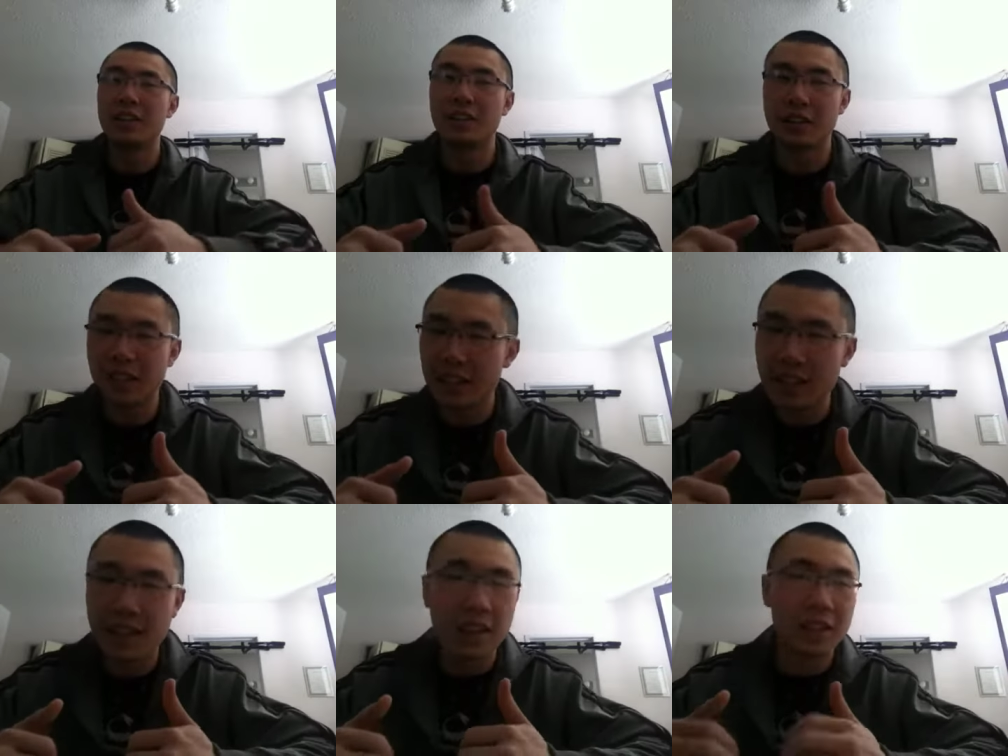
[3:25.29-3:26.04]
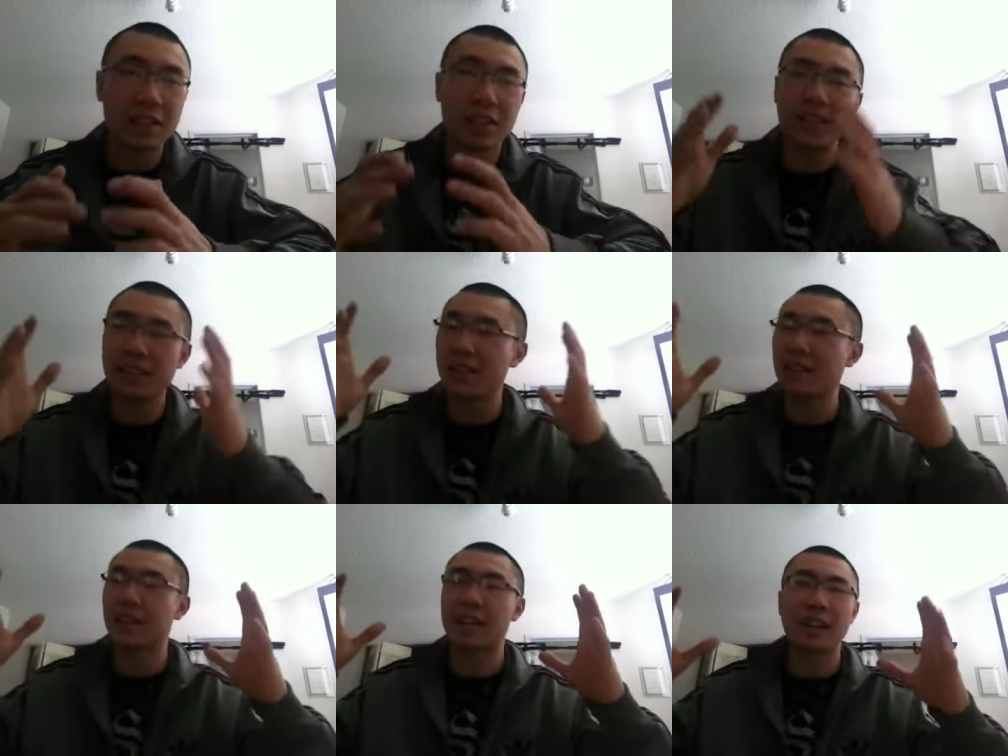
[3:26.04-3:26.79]
So the these this is
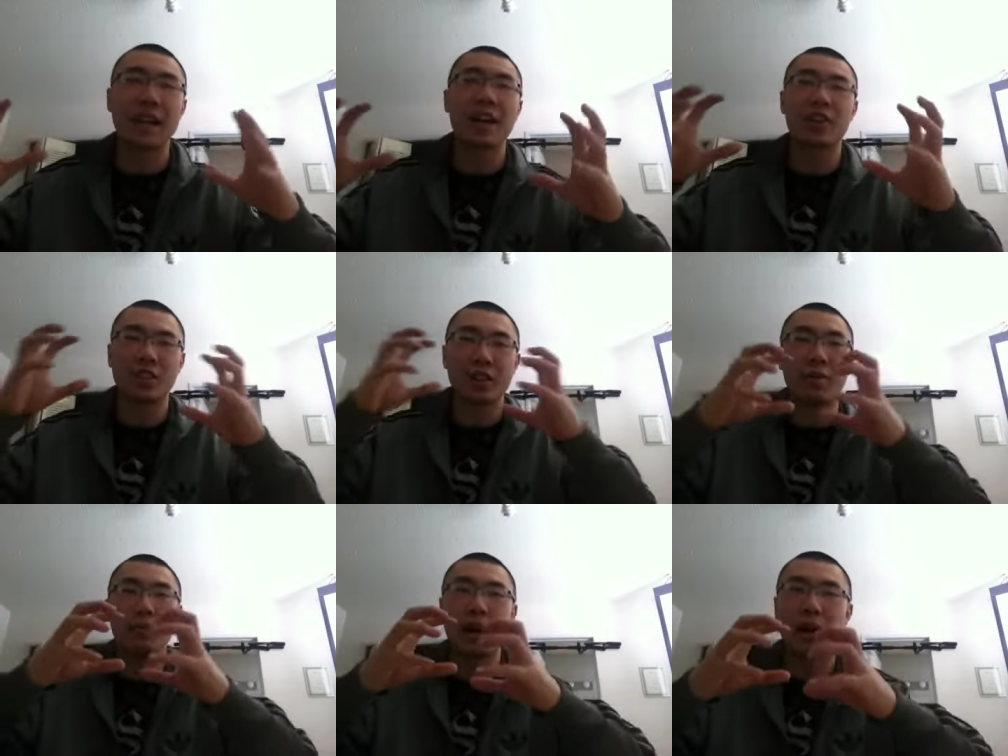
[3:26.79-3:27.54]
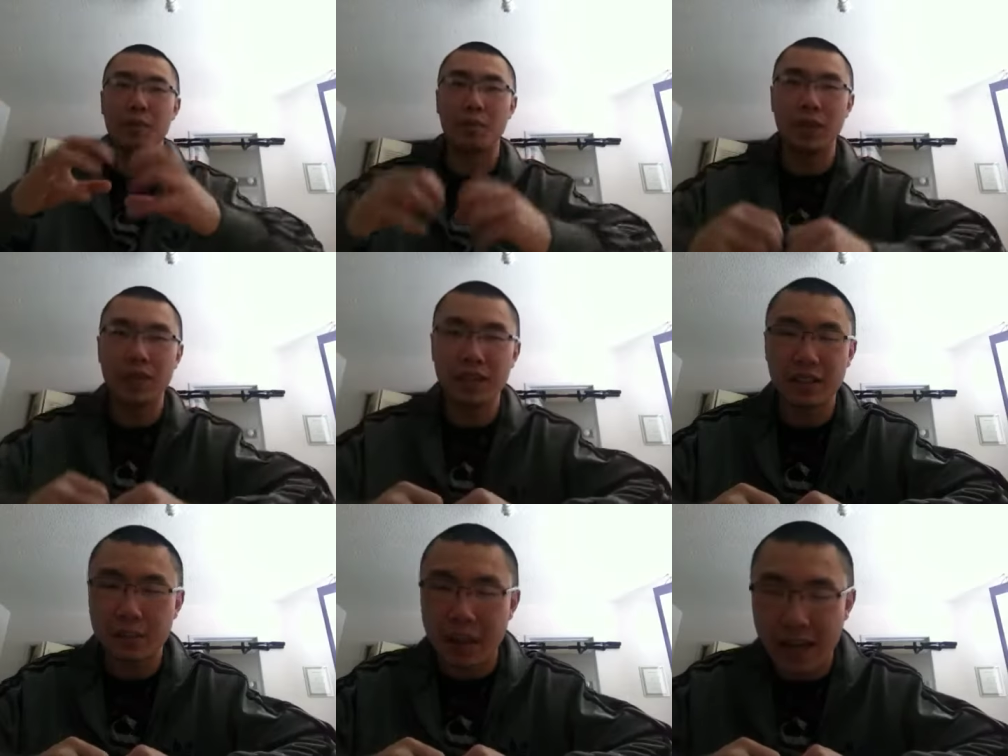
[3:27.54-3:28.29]
the clash of the
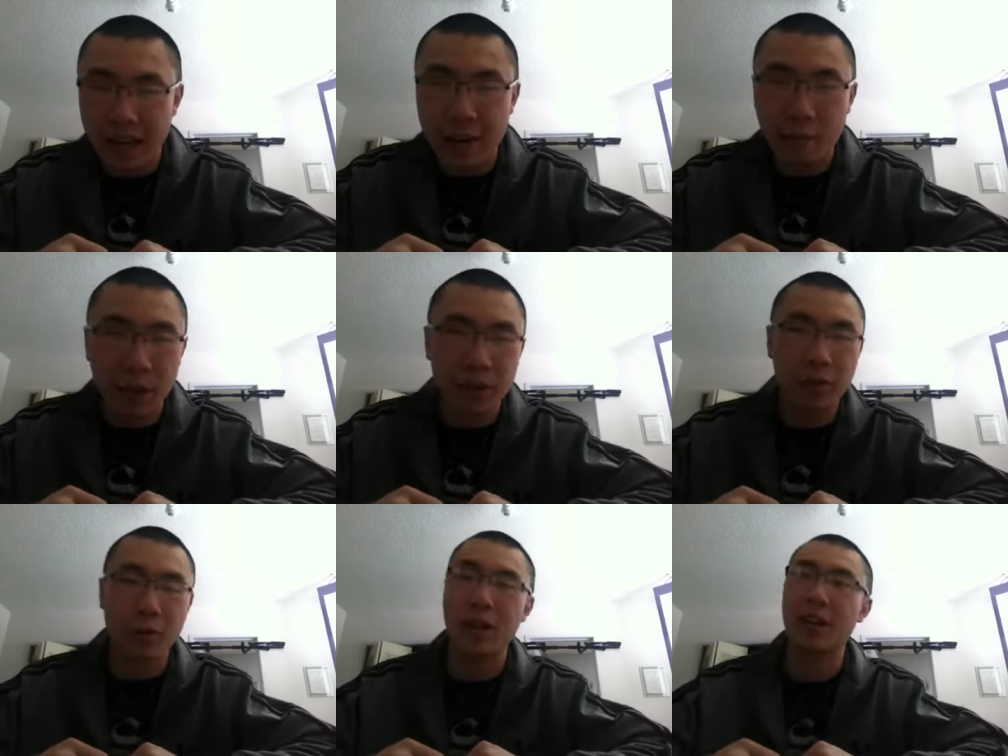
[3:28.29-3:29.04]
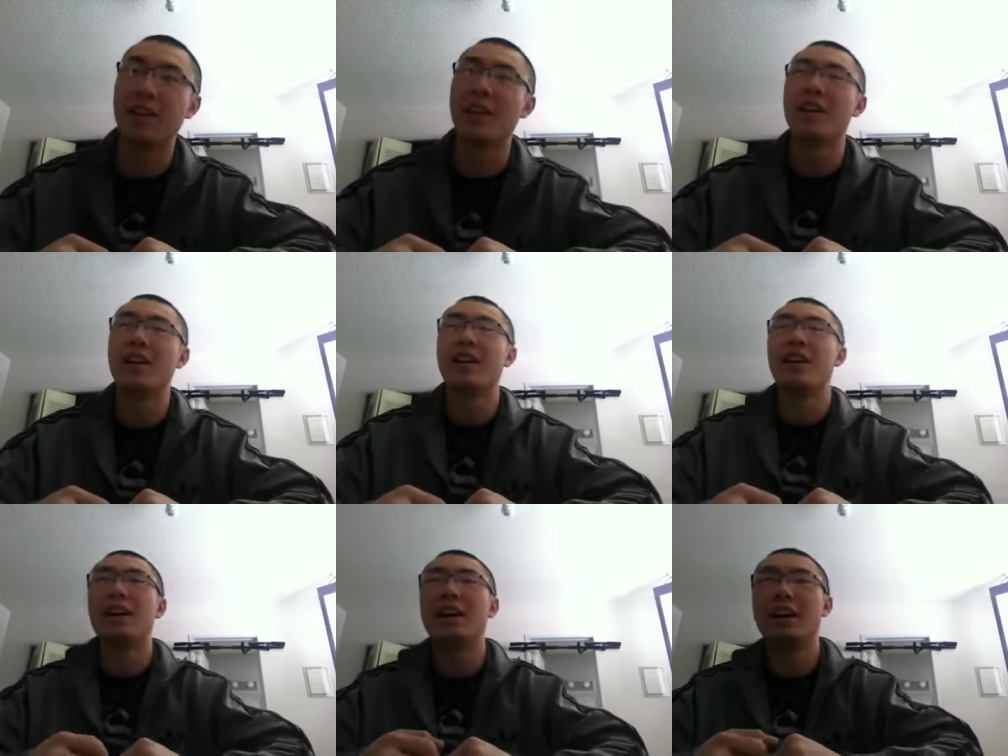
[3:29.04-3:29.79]
unbeaten man at welterweight.
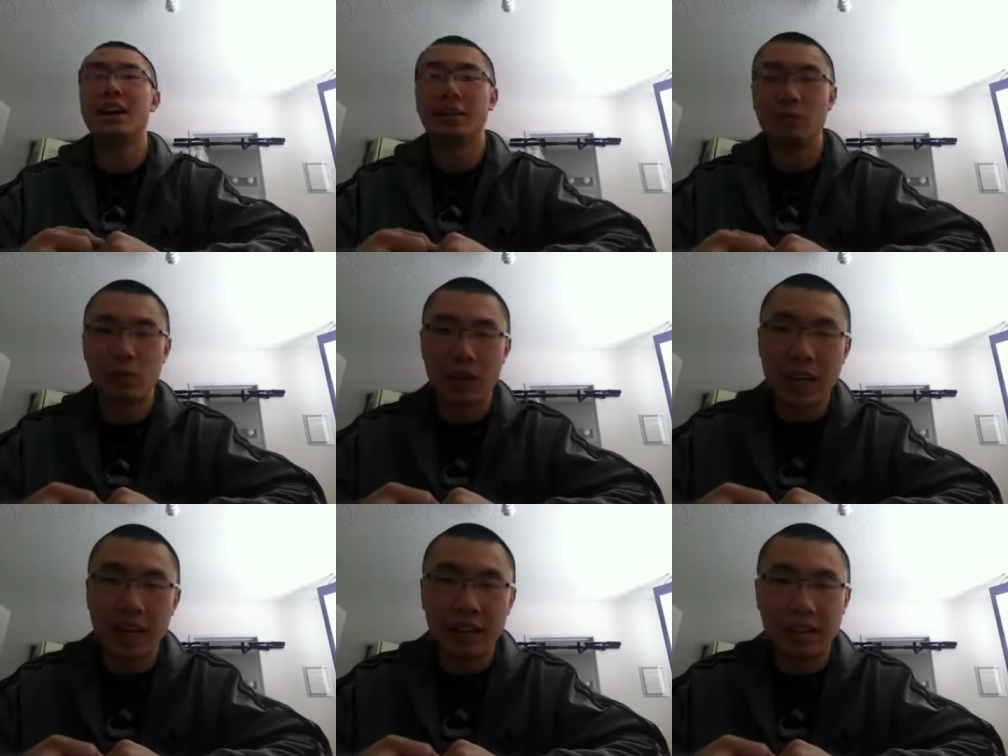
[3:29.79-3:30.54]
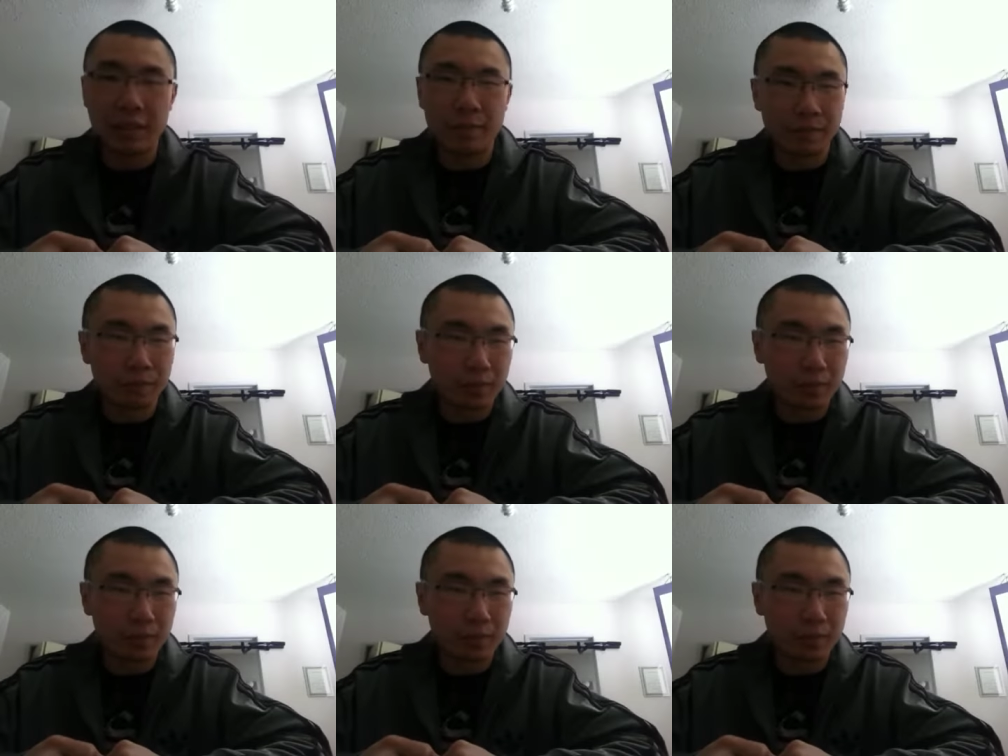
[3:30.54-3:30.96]
Uh, in reality,